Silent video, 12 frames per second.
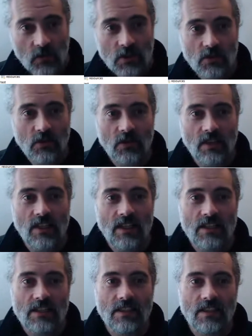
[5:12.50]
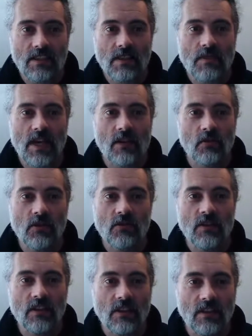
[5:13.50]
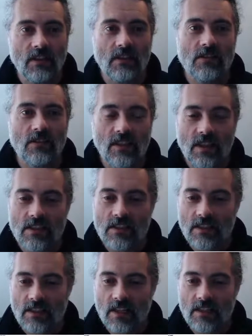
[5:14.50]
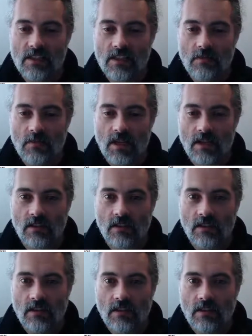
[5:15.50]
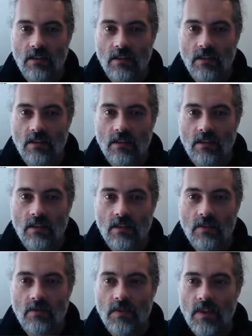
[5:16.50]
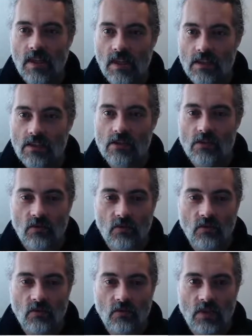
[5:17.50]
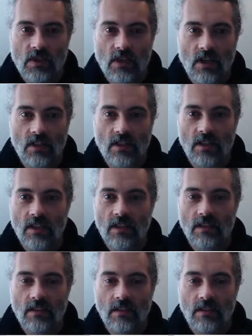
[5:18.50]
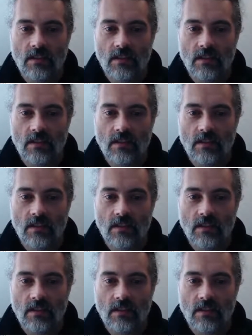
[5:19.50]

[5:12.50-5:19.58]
We saw that H T M L was returning it. So let's see, H T M L is returning